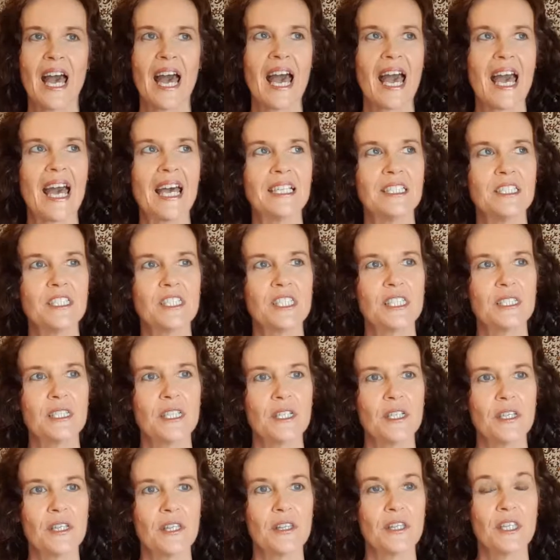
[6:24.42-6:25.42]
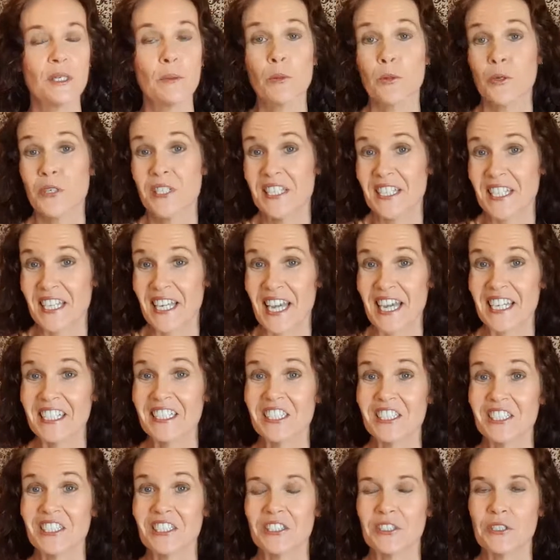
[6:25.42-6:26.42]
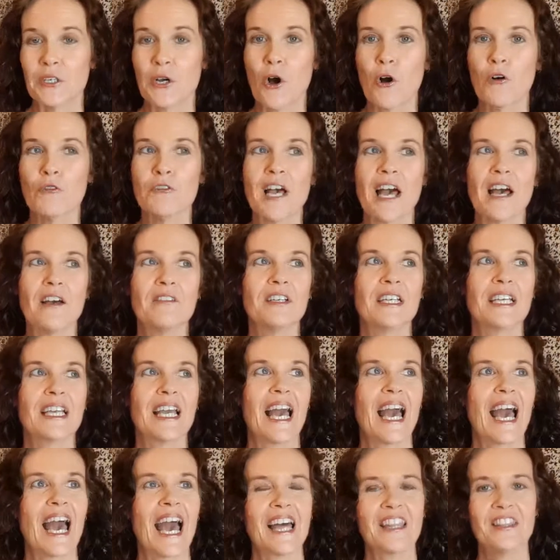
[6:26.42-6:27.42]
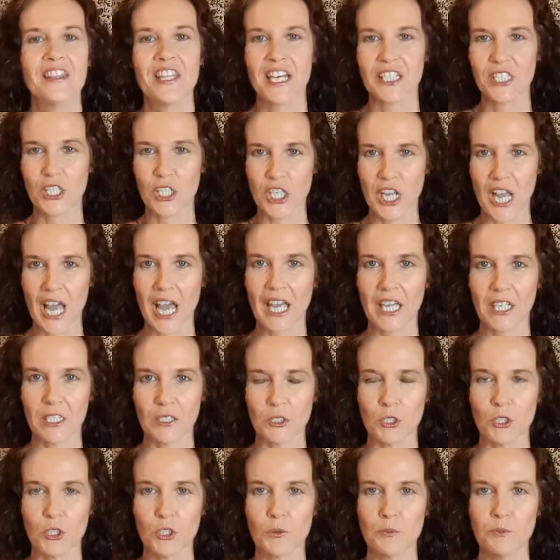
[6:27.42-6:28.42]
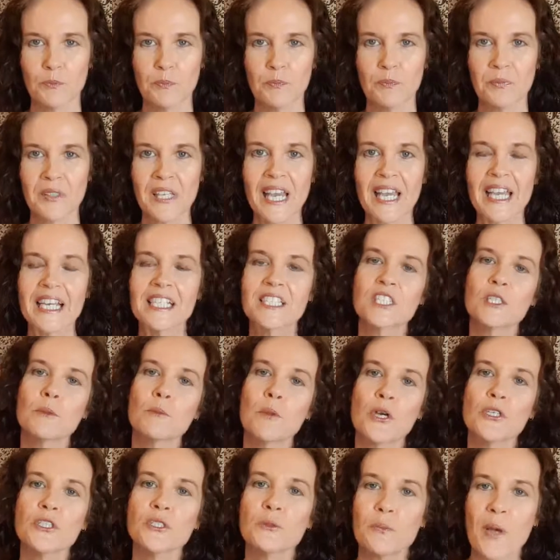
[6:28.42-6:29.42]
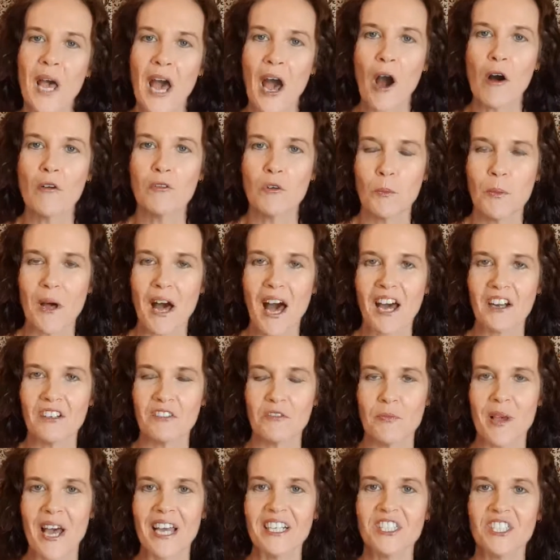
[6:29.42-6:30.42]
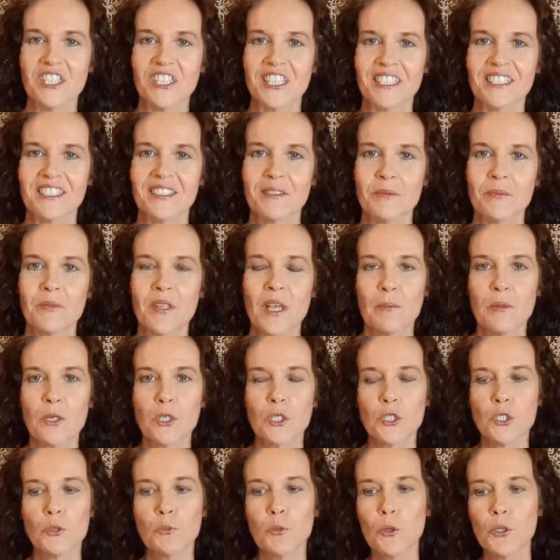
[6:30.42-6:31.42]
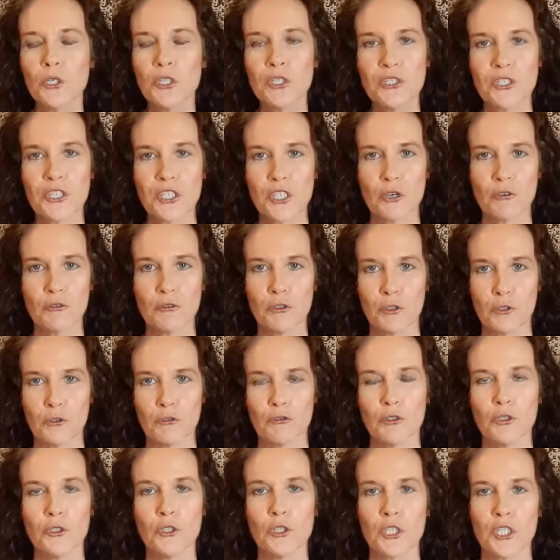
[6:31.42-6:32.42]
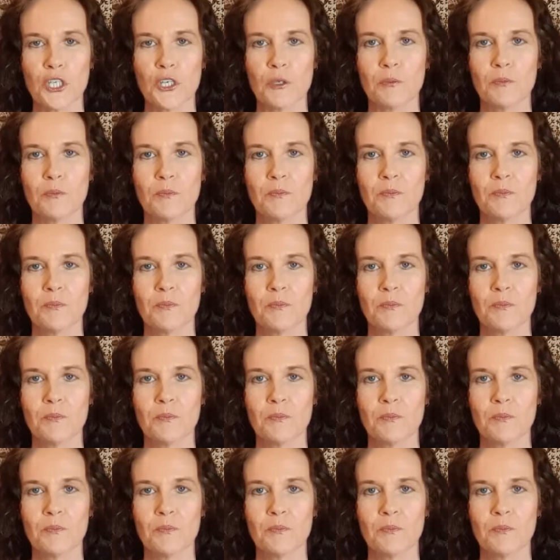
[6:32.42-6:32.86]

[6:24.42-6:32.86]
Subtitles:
and the appreciation of having had that change. It's the most powerful part of magic, because you're putting yourself in the future.